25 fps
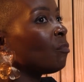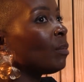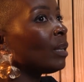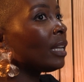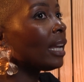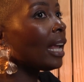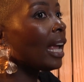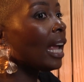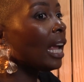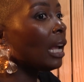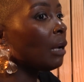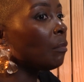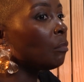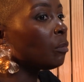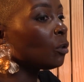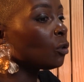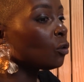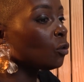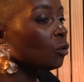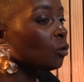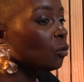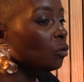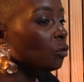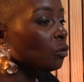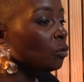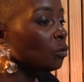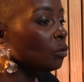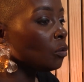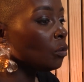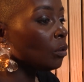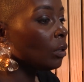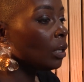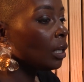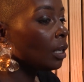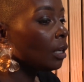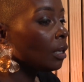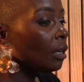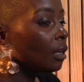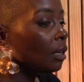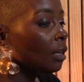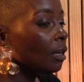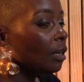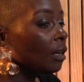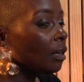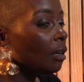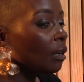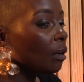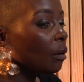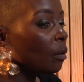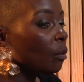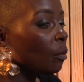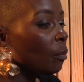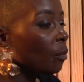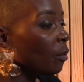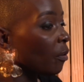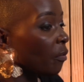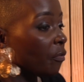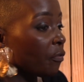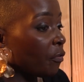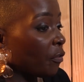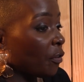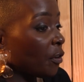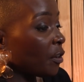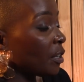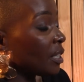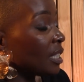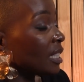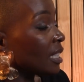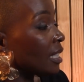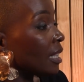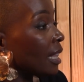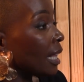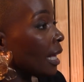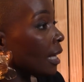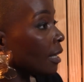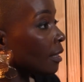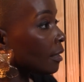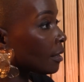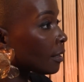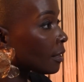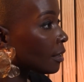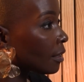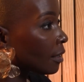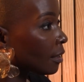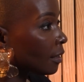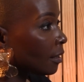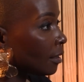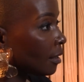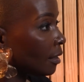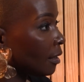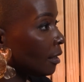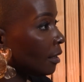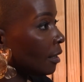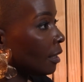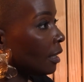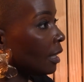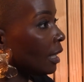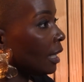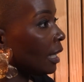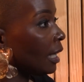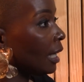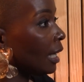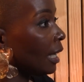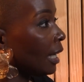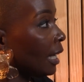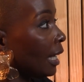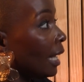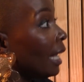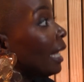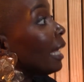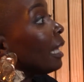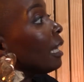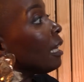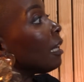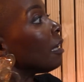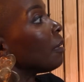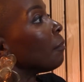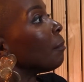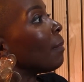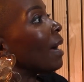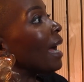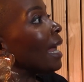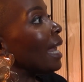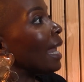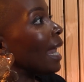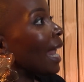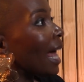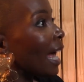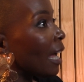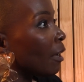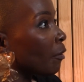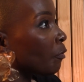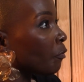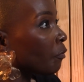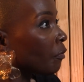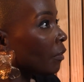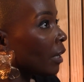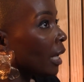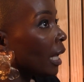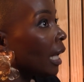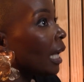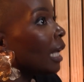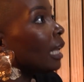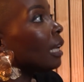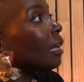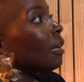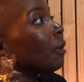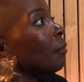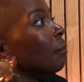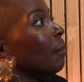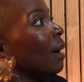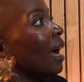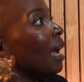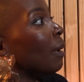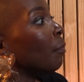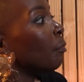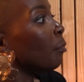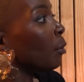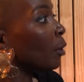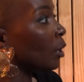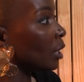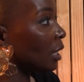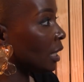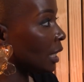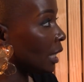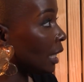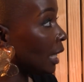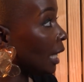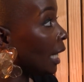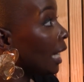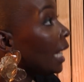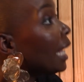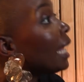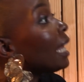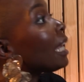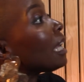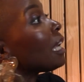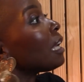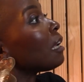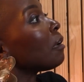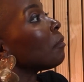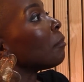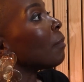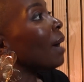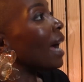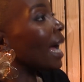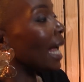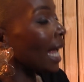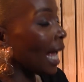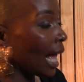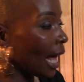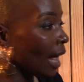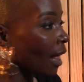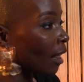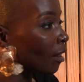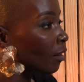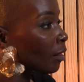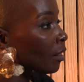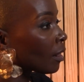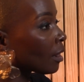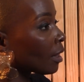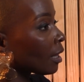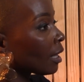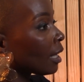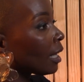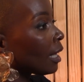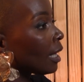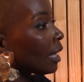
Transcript: I've been able to reverse things in my life, in my body, in my health.